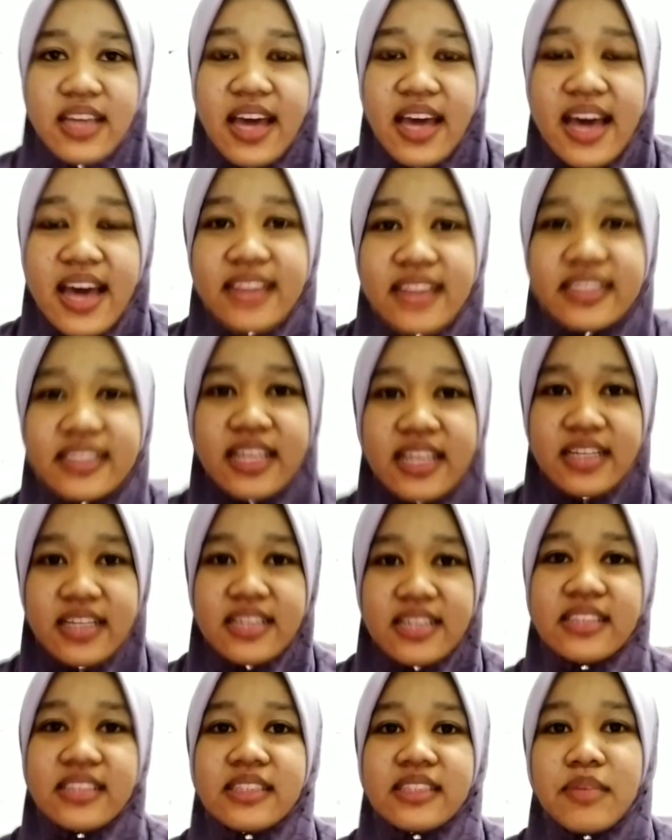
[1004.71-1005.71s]
had
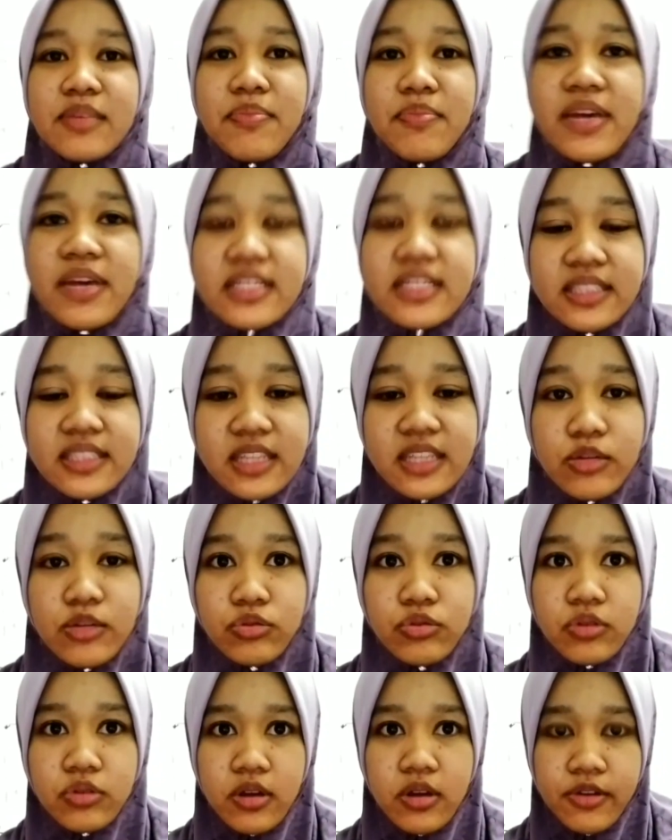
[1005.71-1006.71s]
taken the best step to
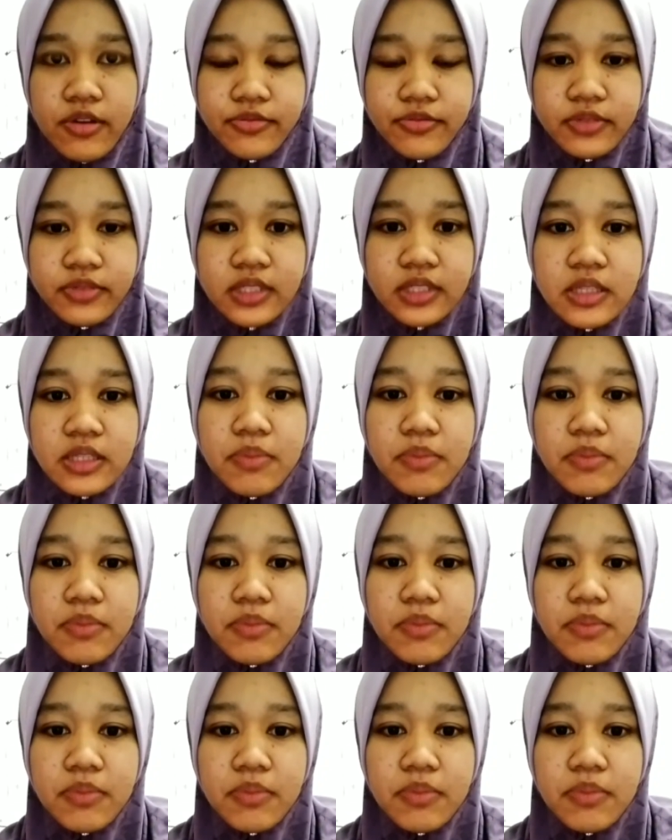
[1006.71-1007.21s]
cover the